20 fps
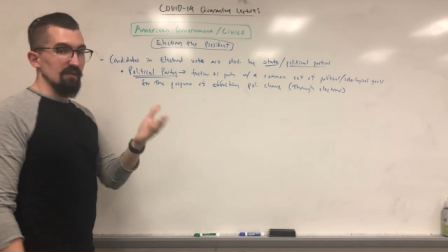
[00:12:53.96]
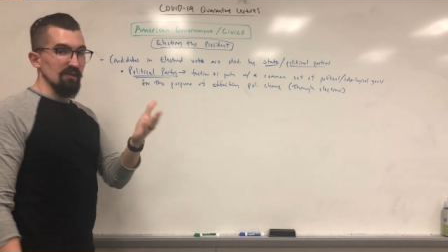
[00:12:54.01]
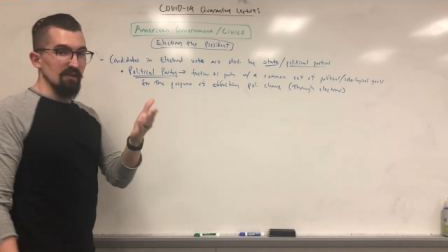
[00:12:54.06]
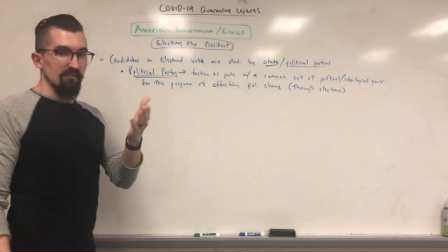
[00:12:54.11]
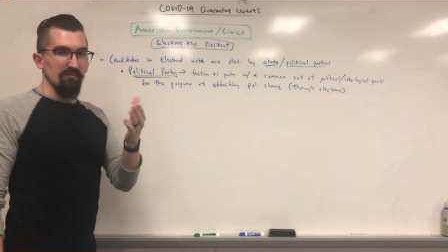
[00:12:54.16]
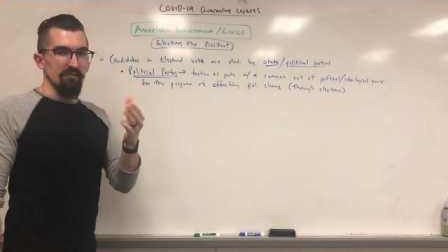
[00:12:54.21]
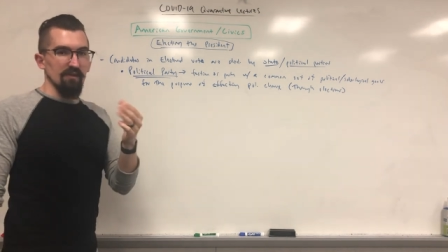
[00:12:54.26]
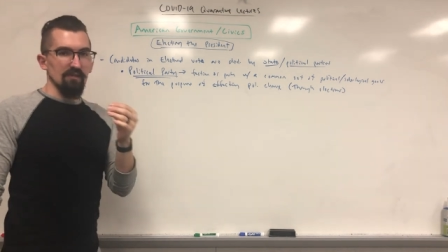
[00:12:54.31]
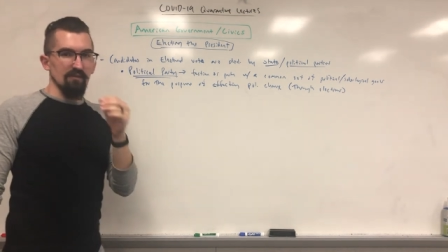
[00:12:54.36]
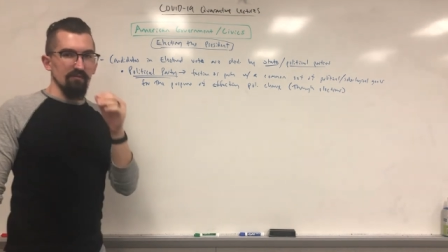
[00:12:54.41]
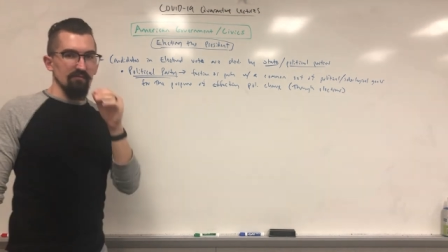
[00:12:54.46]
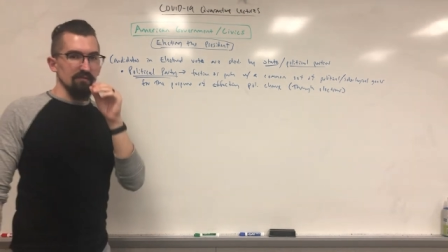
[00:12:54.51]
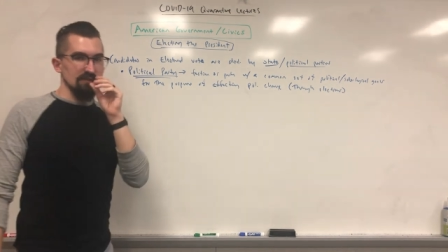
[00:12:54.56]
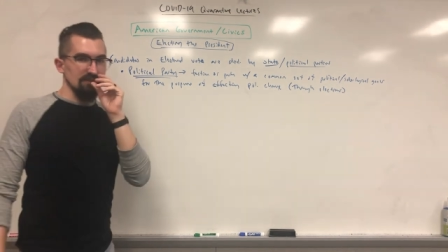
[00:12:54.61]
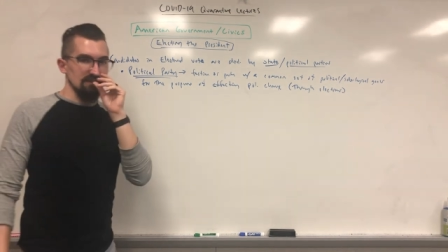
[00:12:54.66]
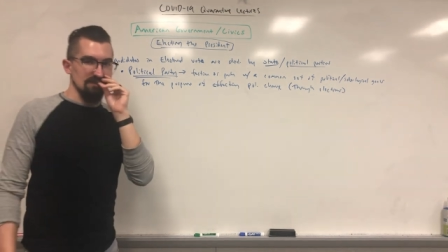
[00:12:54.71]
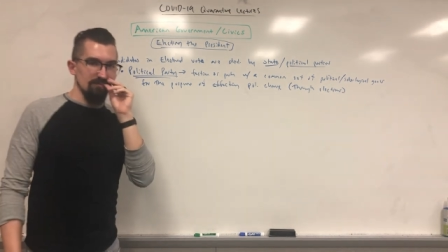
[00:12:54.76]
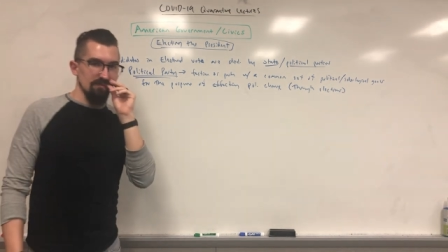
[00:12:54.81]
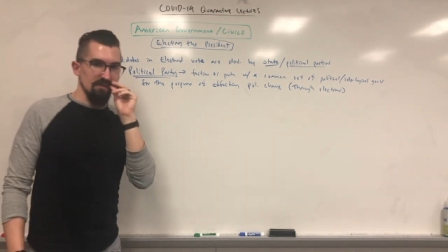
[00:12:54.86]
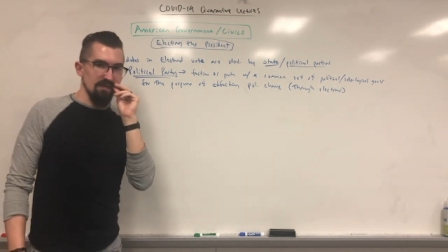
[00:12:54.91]
been effective
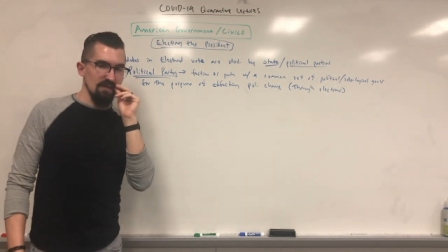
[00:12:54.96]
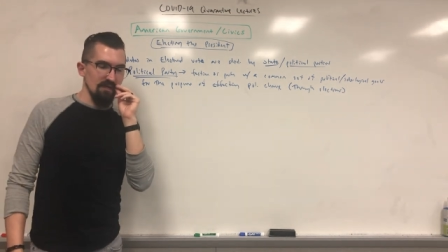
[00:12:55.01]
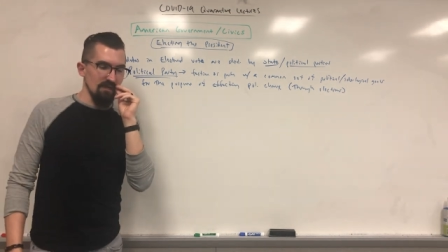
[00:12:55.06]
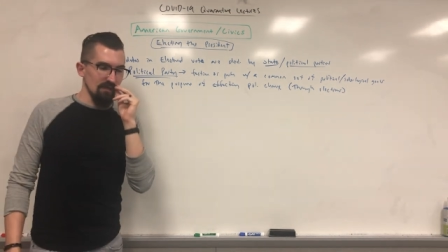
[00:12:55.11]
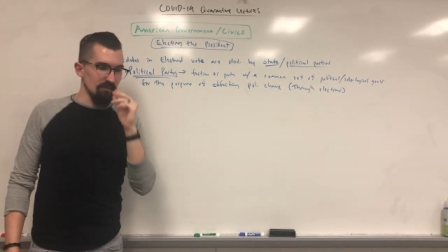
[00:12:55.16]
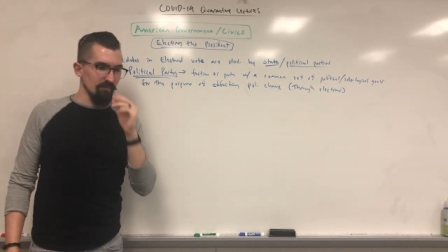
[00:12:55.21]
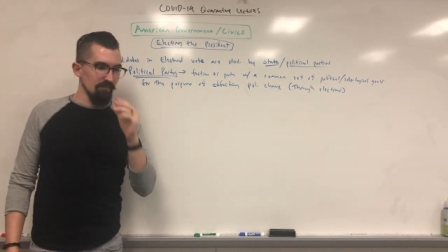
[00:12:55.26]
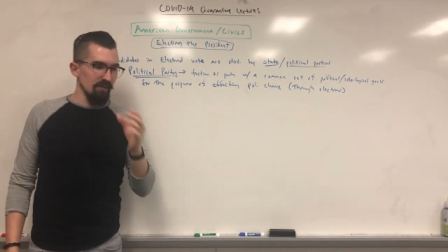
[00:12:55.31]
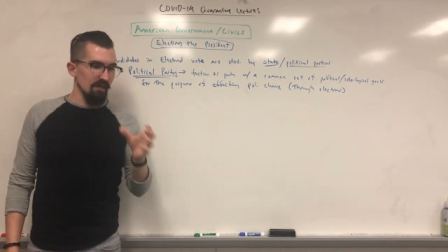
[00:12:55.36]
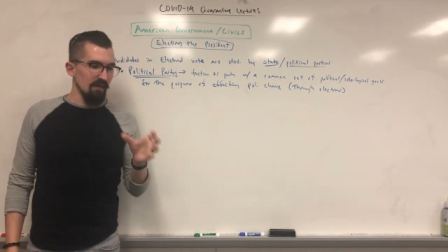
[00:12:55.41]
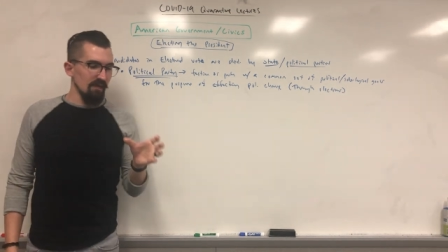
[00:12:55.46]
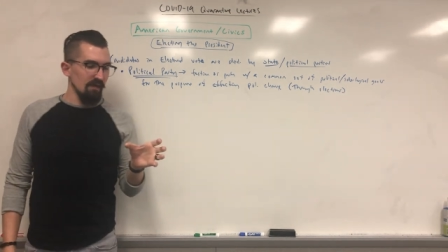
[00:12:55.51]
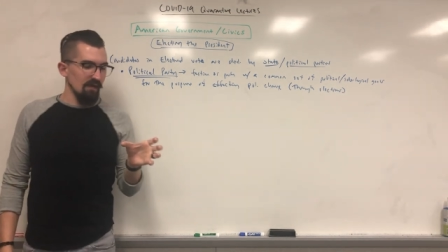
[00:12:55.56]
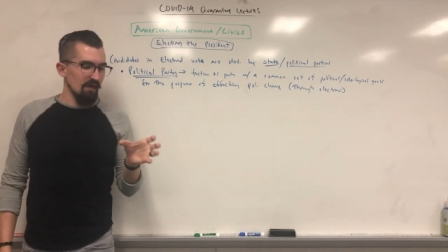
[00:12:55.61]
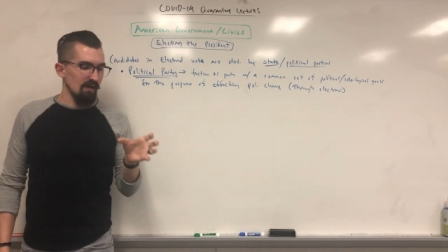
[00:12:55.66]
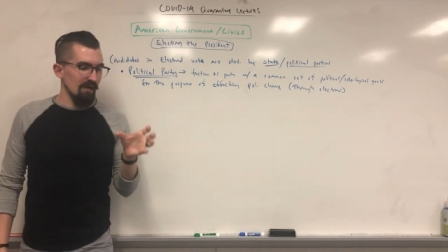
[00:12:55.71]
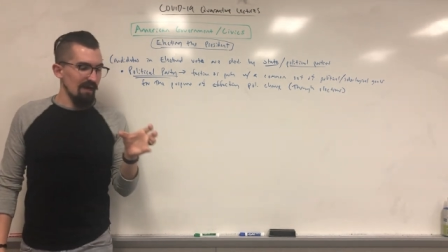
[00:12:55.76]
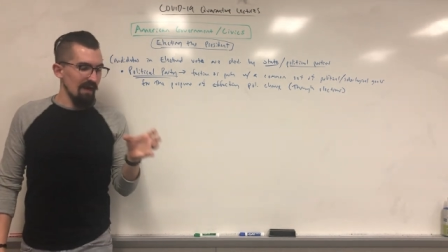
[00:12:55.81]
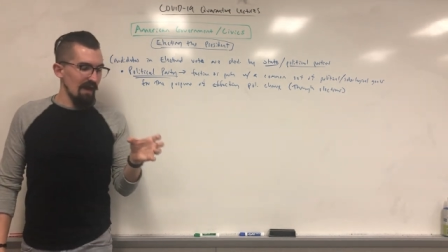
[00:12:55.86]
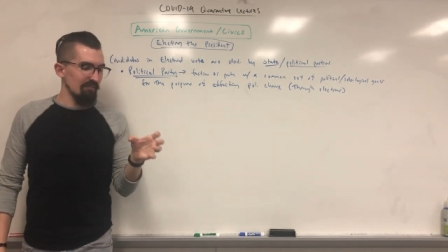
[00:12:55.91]
since the beginning.
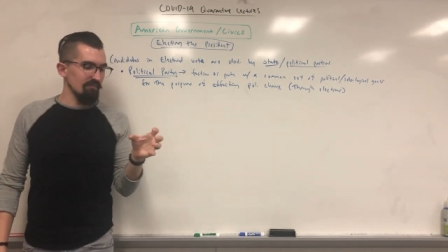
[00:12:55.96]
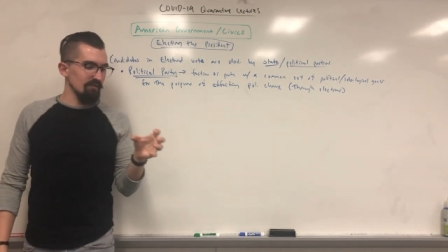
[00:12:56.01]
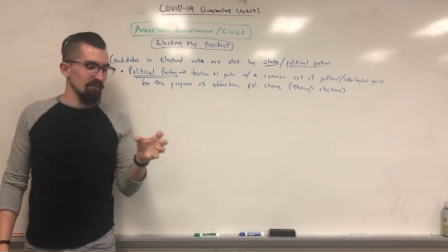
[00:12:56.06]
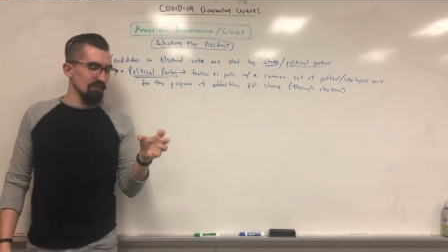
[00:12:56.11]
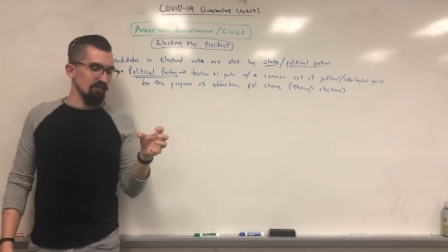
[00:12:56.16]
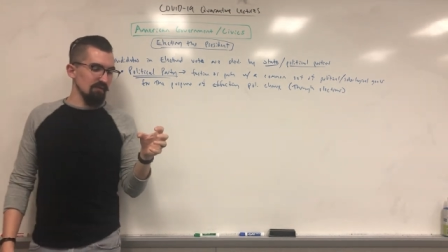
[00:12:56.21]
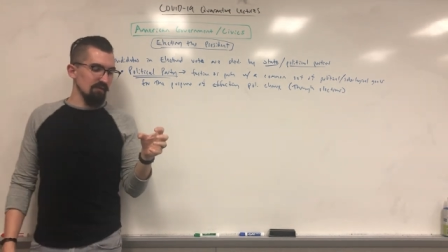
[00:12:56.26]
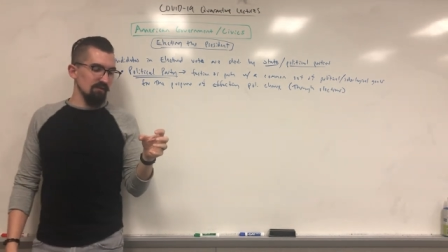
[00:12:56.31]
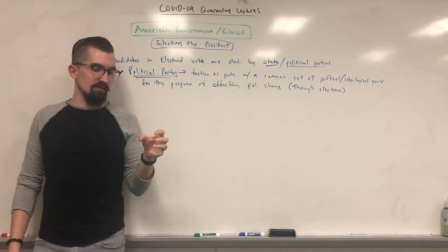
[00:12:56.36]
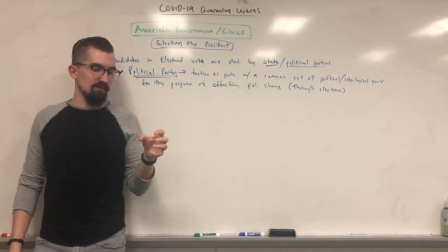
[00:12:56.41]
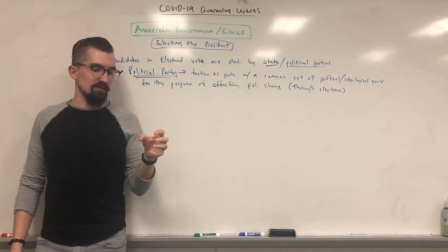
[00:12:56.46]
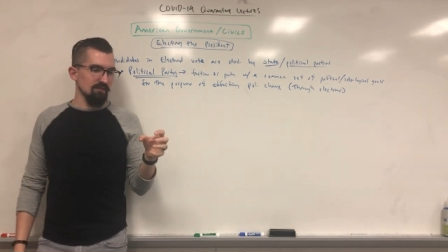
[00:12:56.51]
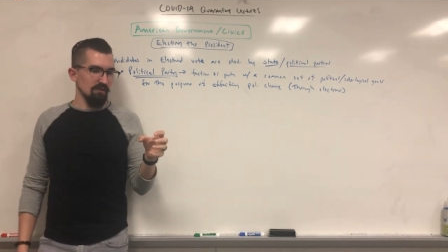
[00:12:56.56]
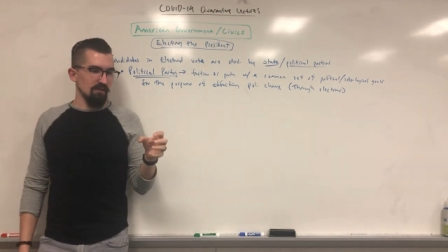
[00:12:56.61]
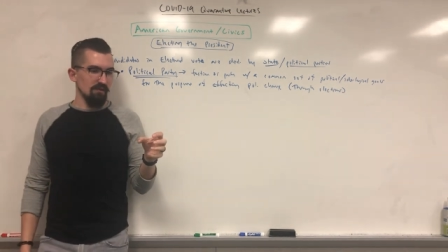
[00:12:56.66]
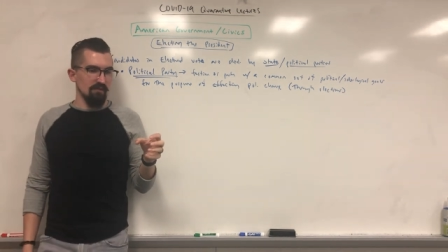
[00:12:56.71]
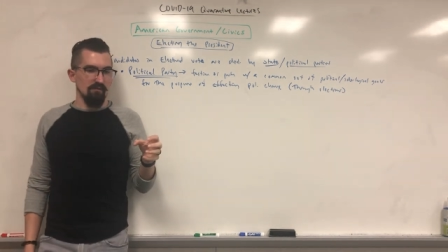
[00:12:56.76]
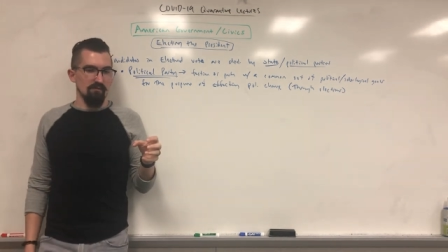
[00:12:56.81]
Having these